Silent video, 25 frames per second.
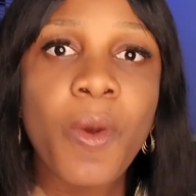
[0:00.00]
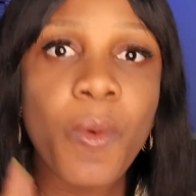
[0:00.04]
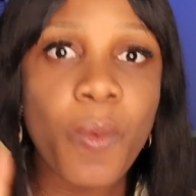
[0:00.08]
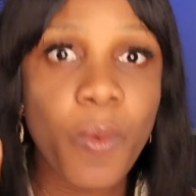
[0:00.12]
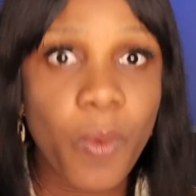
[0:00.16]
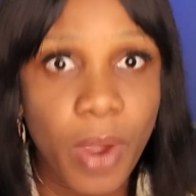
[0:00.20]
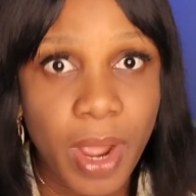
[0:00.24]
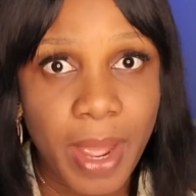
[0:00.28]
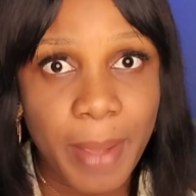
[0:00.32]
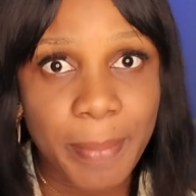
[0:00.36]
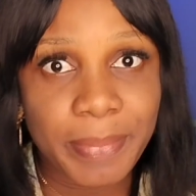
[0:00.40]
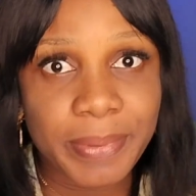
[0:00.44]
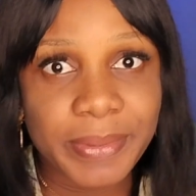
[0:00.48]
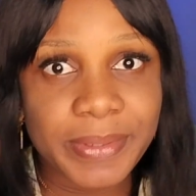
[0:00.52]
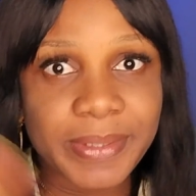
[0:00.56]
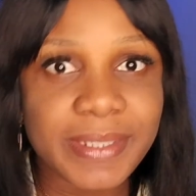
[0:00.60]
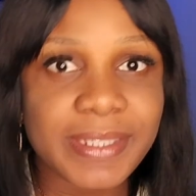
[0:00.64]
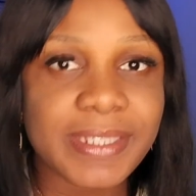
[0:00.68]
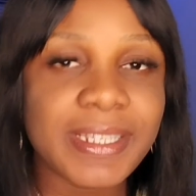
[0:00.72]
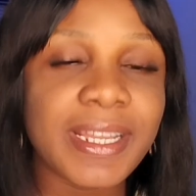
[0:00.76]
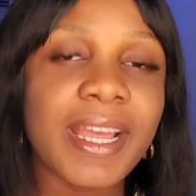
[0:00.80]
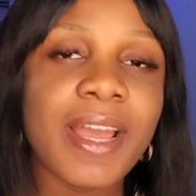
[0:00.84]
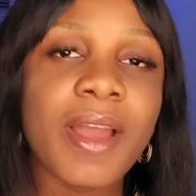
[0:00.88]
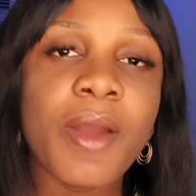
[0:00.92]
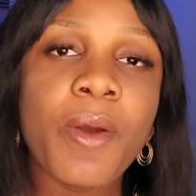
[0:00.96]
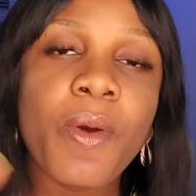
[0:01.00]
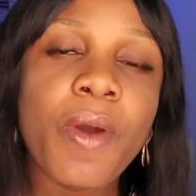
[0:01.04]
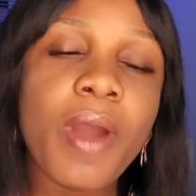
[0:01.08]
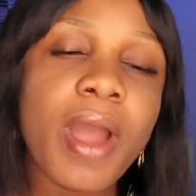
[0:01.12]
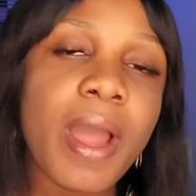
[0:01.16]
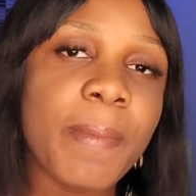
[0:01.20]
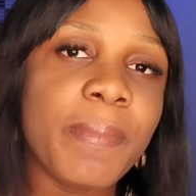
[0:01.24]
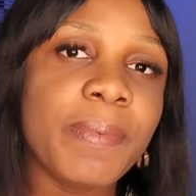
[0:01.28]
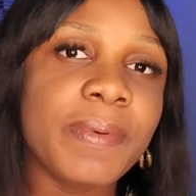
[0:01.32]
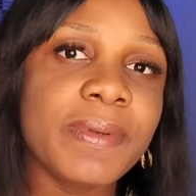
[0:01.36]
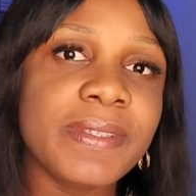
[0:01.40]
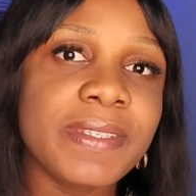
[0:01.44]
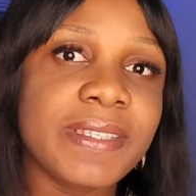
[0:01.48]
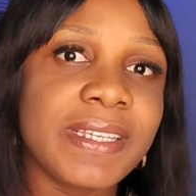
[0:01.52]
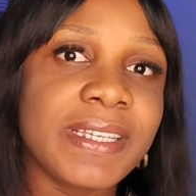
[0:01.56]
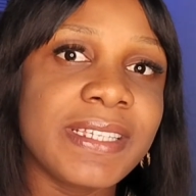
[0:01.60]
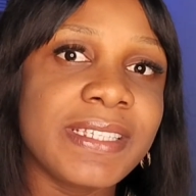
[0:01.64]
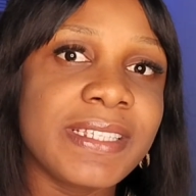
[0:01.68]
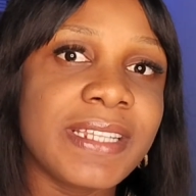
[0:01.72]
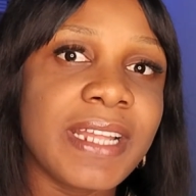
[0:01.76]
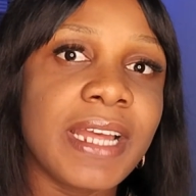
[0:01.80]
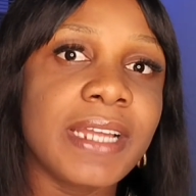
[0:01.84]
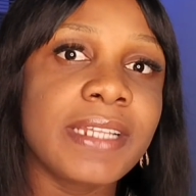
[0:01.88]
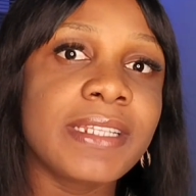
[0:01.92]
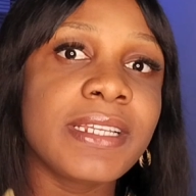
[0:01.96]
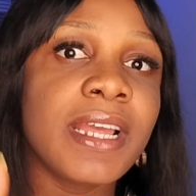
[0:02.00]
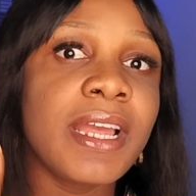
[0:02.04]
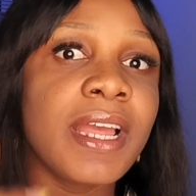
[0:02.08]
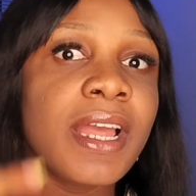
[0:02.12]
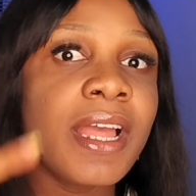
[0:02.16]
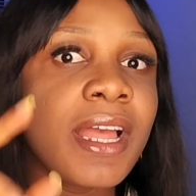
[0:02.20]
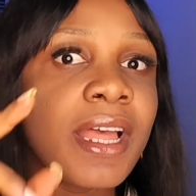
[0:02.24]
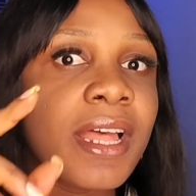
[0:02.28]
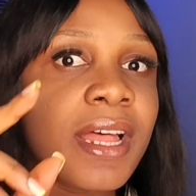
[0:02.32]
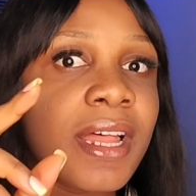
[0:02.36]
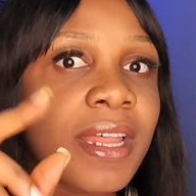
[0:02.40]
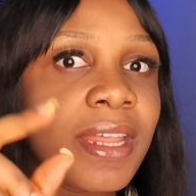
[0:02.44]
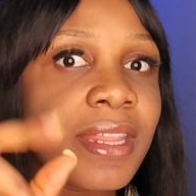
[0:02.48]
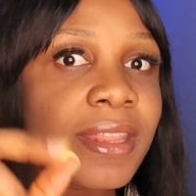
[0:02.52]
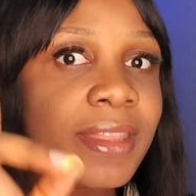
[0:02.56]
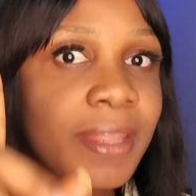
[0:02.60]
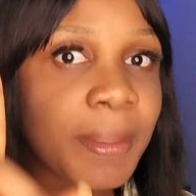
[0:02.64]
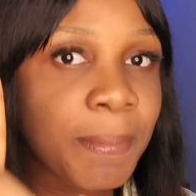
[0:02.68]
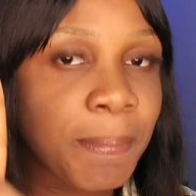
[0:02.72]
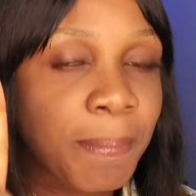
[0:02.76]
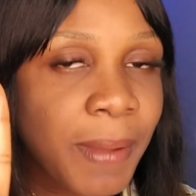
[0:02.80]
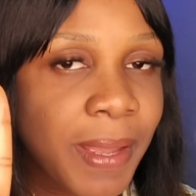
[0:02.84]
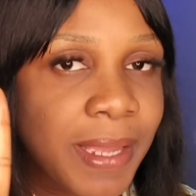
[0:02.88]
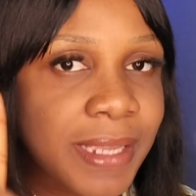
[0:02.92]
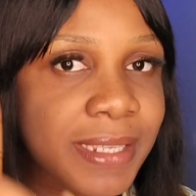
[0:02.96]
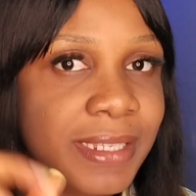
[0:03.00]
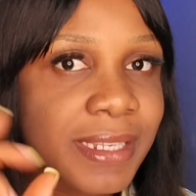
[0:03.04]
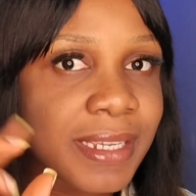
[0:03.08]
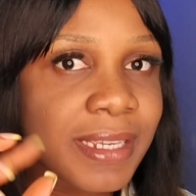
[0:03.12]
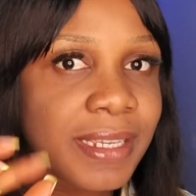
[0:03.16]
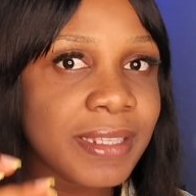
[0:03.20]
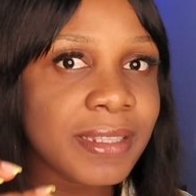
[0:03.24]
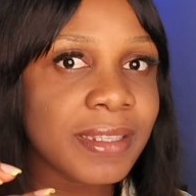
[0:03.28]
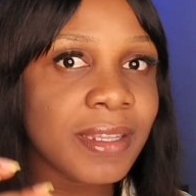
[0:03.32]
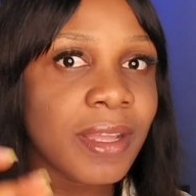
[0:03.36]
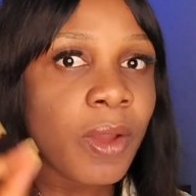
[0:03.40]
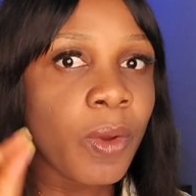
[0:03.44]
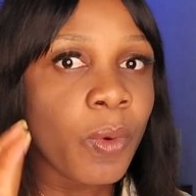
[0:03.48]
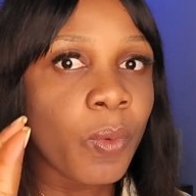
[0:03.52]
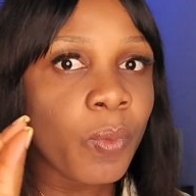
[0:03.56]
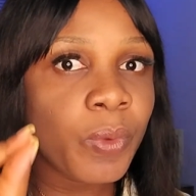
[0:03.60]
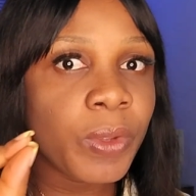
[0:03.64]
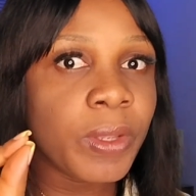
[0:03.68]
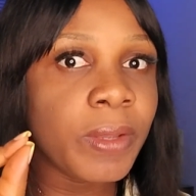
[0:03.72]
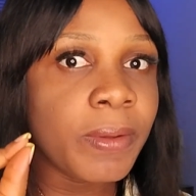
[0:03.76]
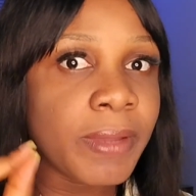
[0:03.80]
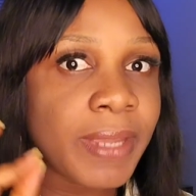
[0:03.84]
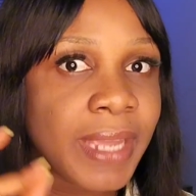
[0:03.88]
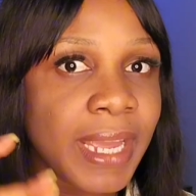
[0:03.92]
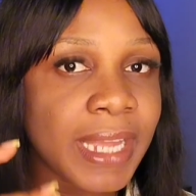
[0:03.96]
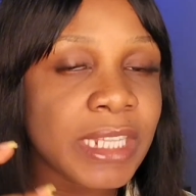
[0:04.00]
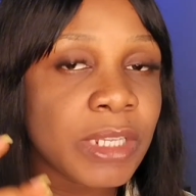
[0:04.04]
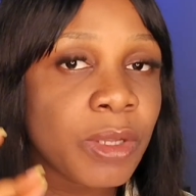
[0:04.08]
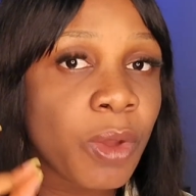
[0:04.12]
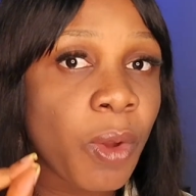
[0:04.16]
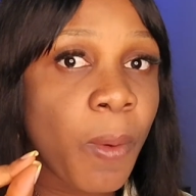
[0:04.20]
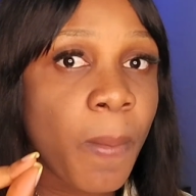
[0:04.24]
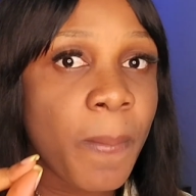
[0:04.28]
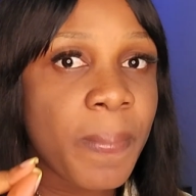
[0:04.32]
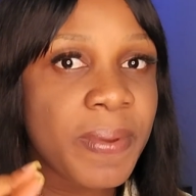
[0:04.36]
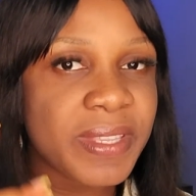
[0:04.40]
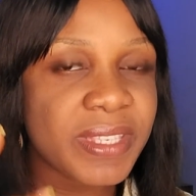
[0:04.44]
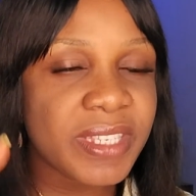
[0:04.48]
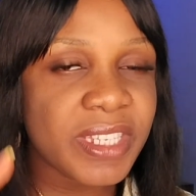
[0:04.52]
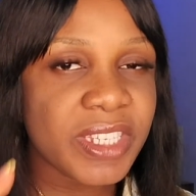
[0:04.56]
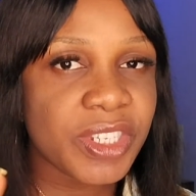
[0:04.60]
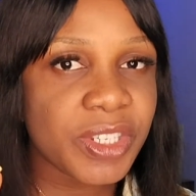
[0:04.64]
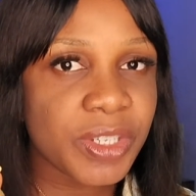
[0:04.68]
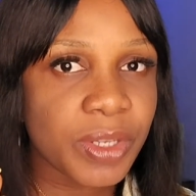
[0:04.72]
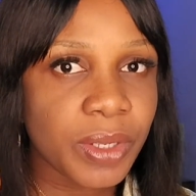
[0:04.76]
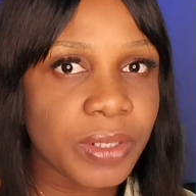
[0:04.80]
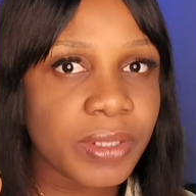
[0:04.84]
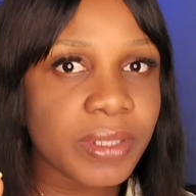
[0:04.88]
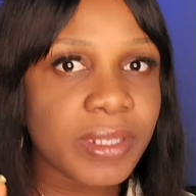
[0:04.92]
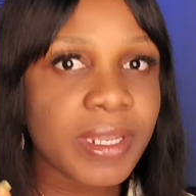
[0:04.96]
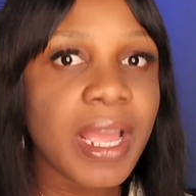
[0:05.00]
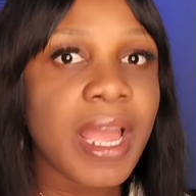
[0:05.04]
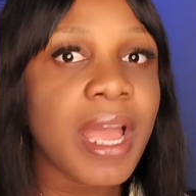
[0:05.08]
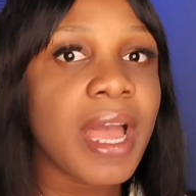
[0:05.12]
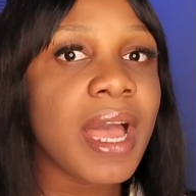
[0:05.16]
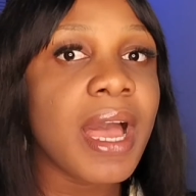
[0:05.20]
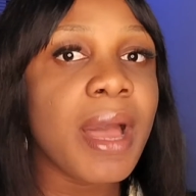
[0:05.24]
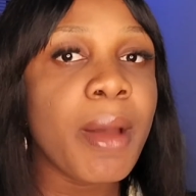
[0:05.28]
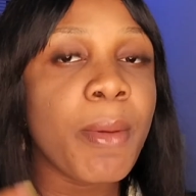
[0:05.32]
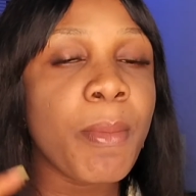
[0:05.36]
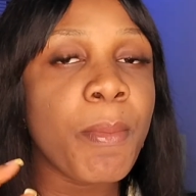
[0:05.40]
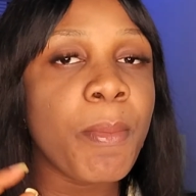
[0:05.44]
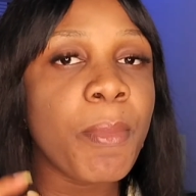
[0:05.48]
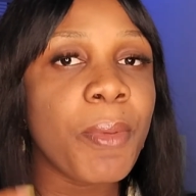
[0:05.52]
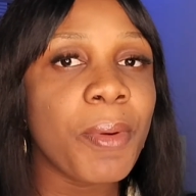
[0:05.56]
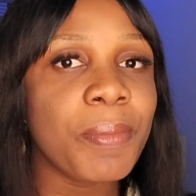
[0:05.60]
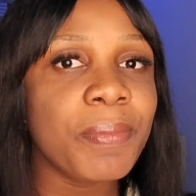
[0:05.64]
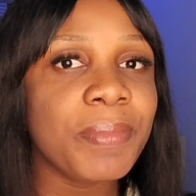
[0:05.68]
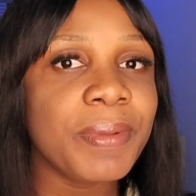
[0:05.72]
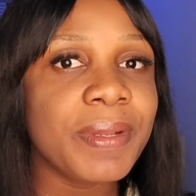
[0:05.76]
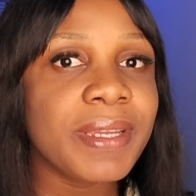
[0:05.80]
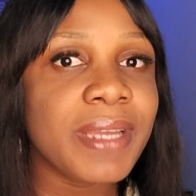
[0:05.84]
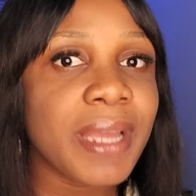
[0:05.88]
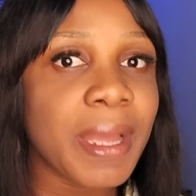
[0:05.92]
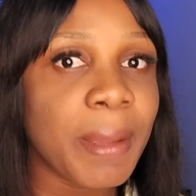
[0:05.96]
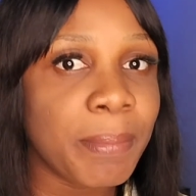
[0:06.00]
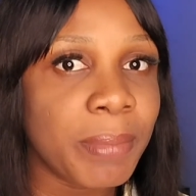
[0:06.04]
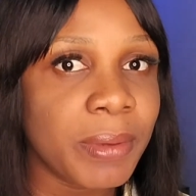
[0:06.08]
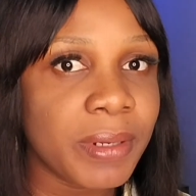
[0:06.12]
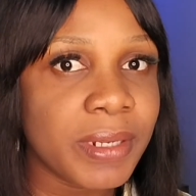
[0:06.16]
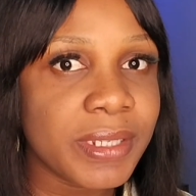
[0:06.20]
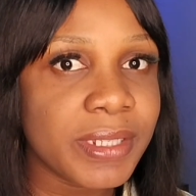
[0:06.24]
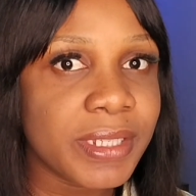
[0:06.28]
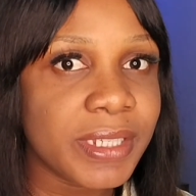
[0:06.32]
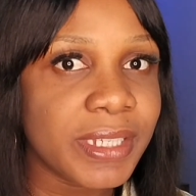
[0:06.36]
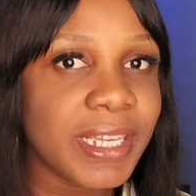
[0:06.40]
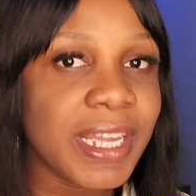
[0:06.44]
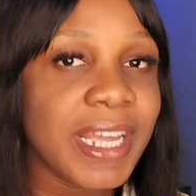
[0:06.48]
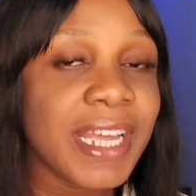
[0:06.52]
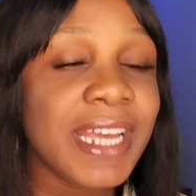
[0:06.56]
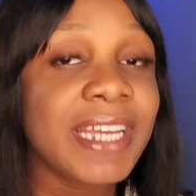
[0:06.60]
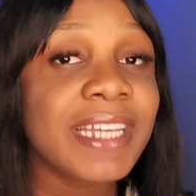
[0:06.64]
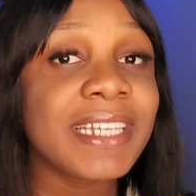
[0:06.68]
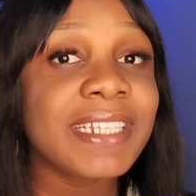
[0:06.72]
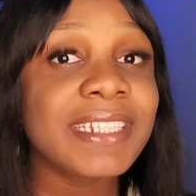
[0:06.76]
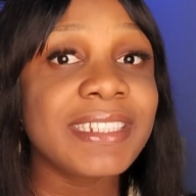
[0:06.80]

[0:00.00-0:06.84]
What happens? What happens is that the person will get compensation and public apology.